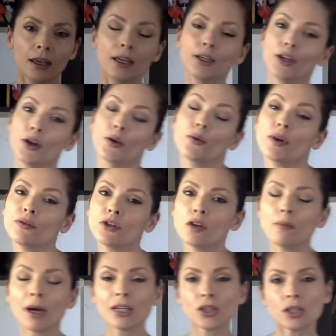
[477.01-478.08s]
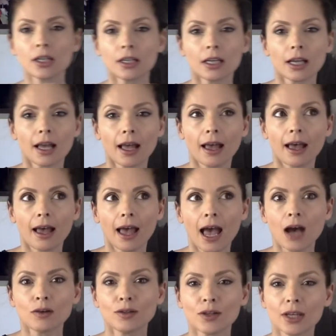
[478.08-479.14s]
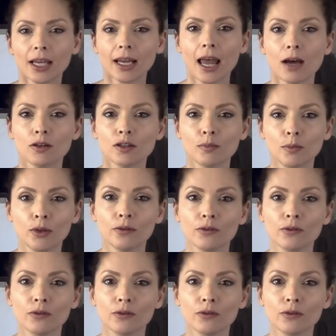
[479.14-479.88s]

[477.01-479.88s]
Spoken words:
you know, if you imagine, how do the clouds move